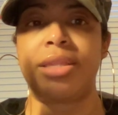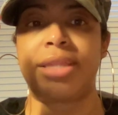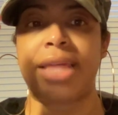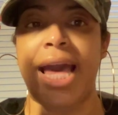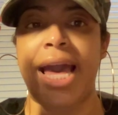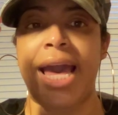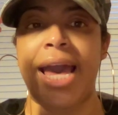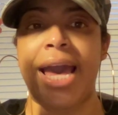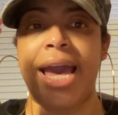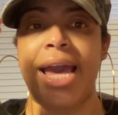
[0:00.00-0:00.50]

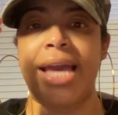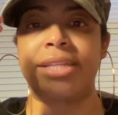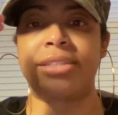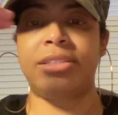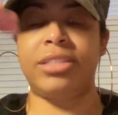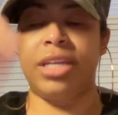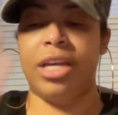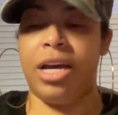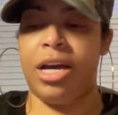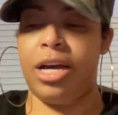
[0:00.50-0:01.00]

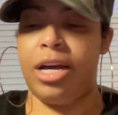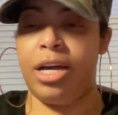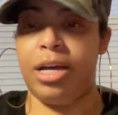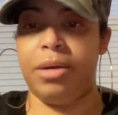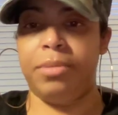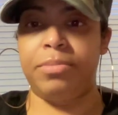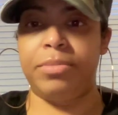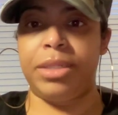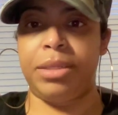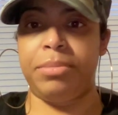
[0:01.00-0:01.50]
that,
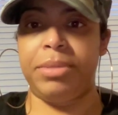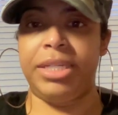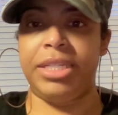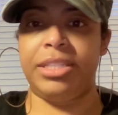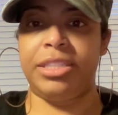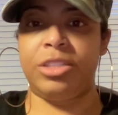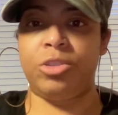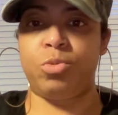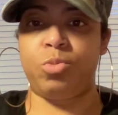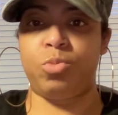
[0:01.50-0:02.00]
um, let me
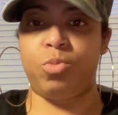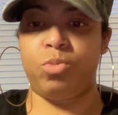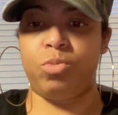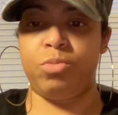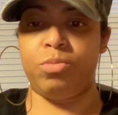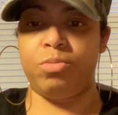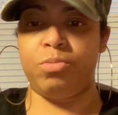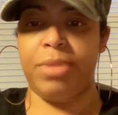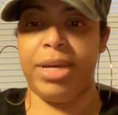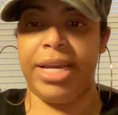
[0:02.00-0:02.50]
get this
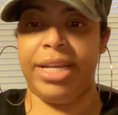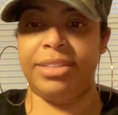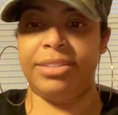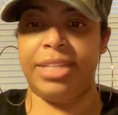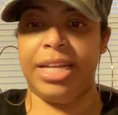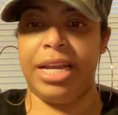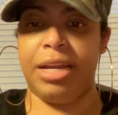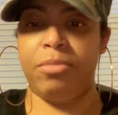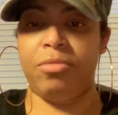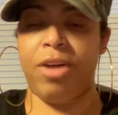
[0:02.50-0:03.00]

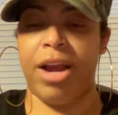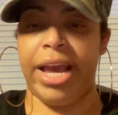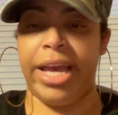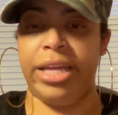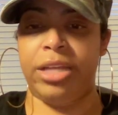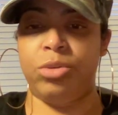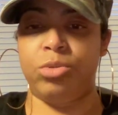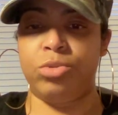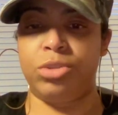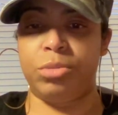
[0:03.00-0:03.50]
man's name
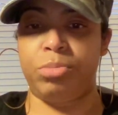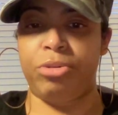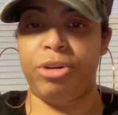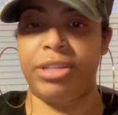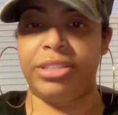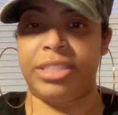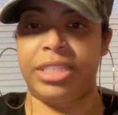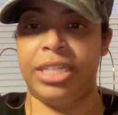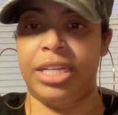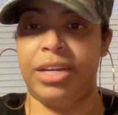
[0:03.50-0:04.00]
right, who's the
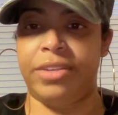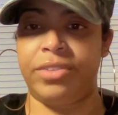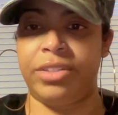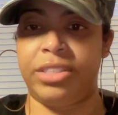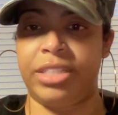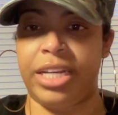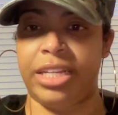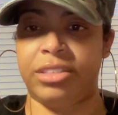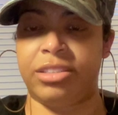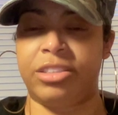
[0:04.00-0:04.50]
president of
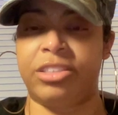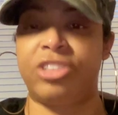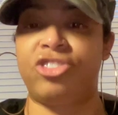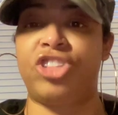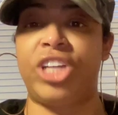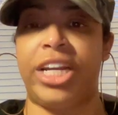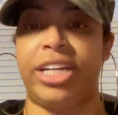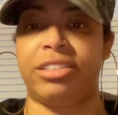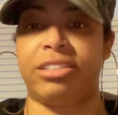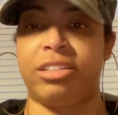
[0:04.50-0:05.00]
the text, the
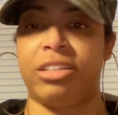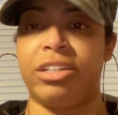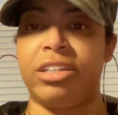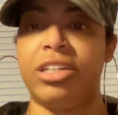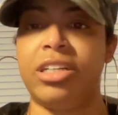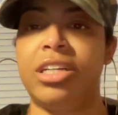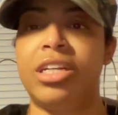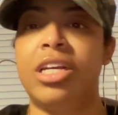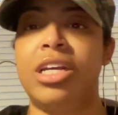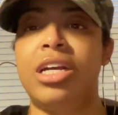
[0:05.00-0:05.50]

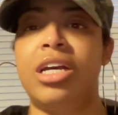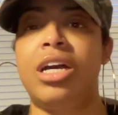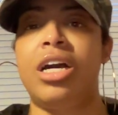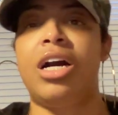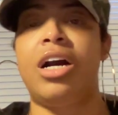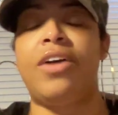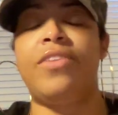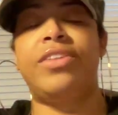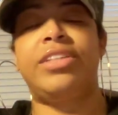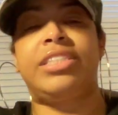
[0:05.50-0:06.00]
chancellor
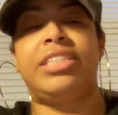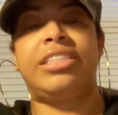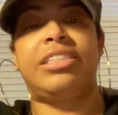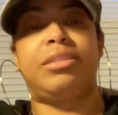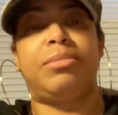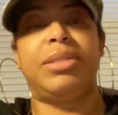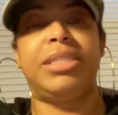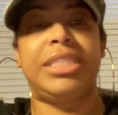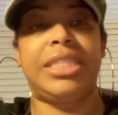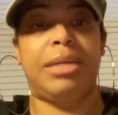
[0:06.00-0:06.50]
of the
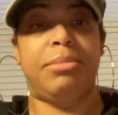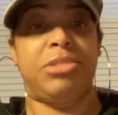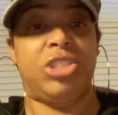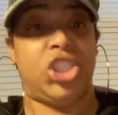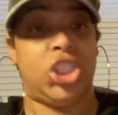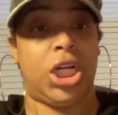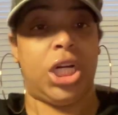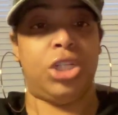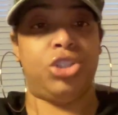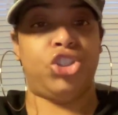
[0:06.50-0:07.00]
system. His name
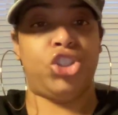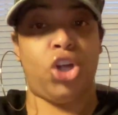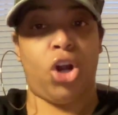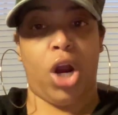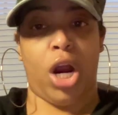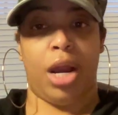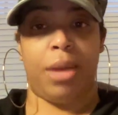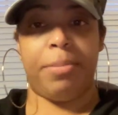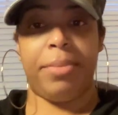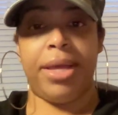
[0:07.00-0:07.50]
is John
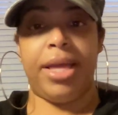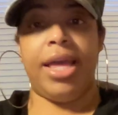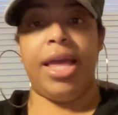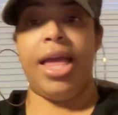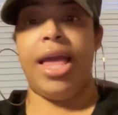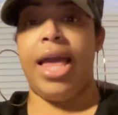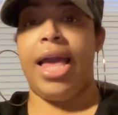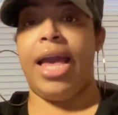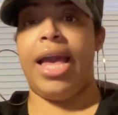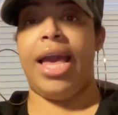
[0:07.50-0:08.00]
Sharp.
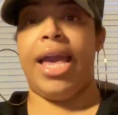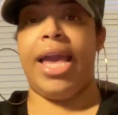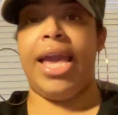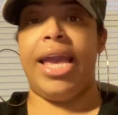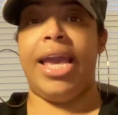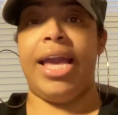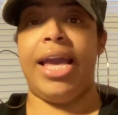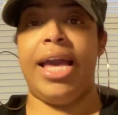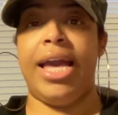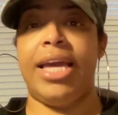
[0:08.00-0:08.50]

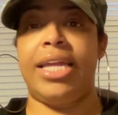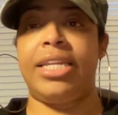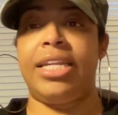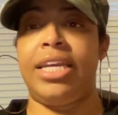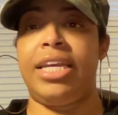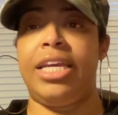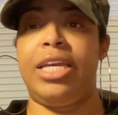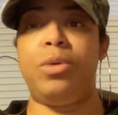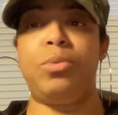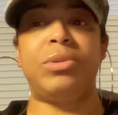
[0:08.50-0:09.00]

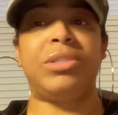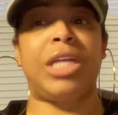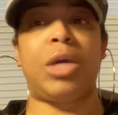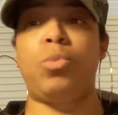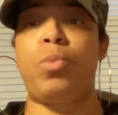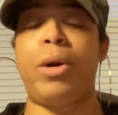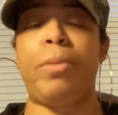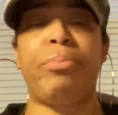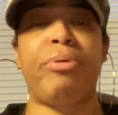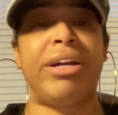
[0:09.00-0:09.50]
And he was
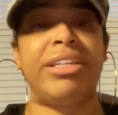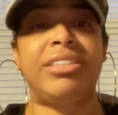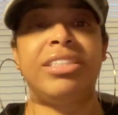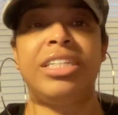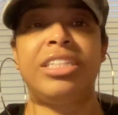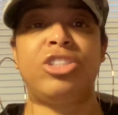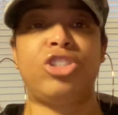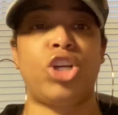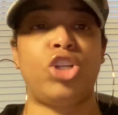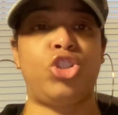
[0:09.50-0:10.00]
like, well,
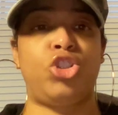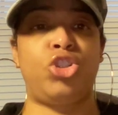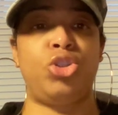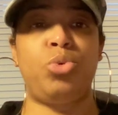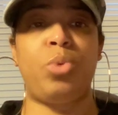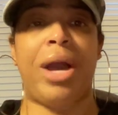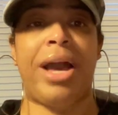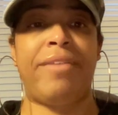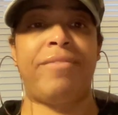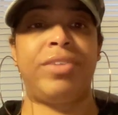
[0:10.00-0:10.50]
presidents
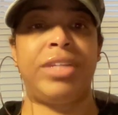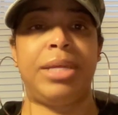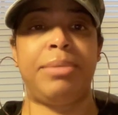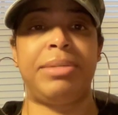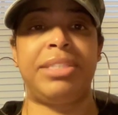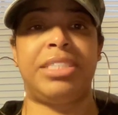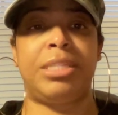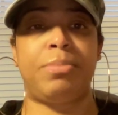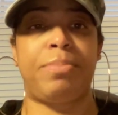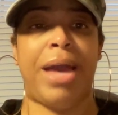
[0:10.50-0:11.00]
do have
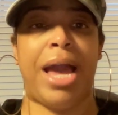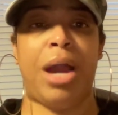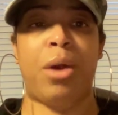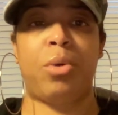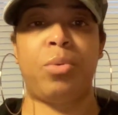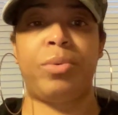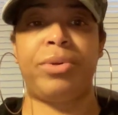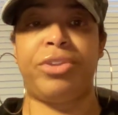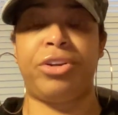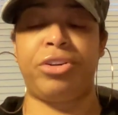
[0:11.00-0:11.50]
limited
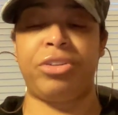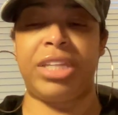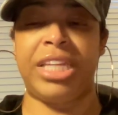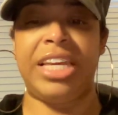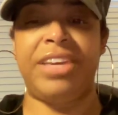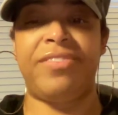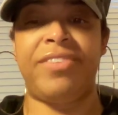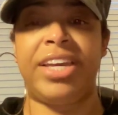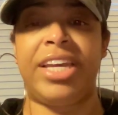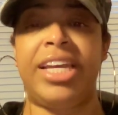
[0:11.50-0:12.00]
power when they're
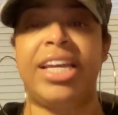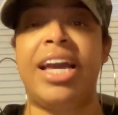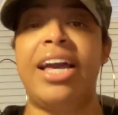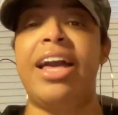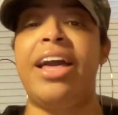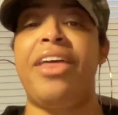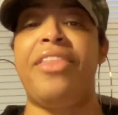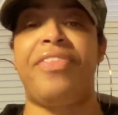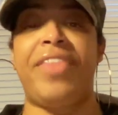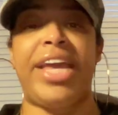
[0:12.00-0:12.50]
leaving.
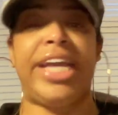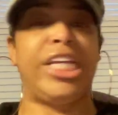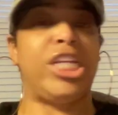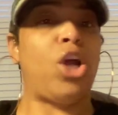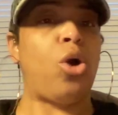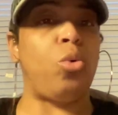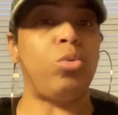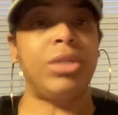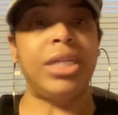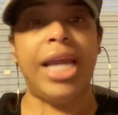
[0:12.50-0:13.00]
They
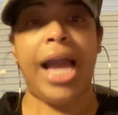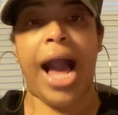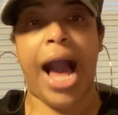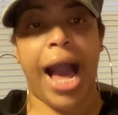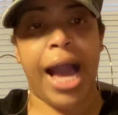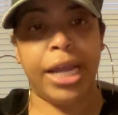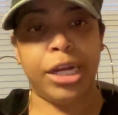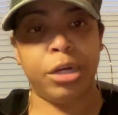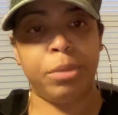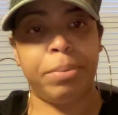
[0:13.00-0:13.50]
can only
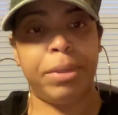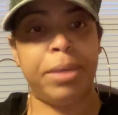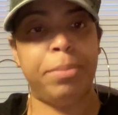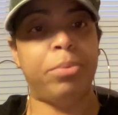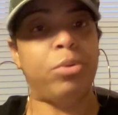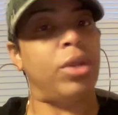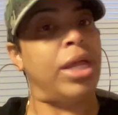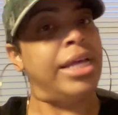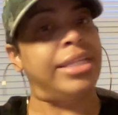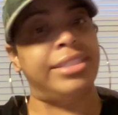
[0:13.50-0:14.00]
hire
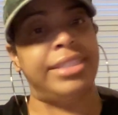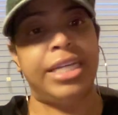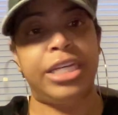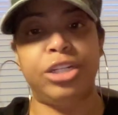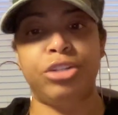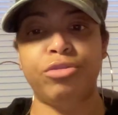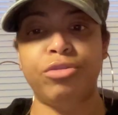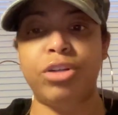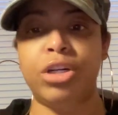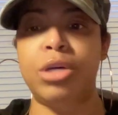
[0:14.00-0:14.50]
people as
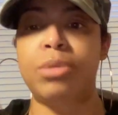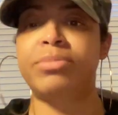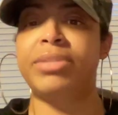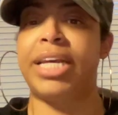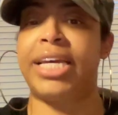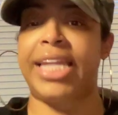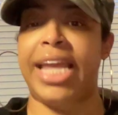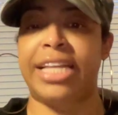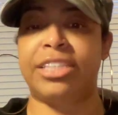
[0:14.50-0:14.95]
interims. And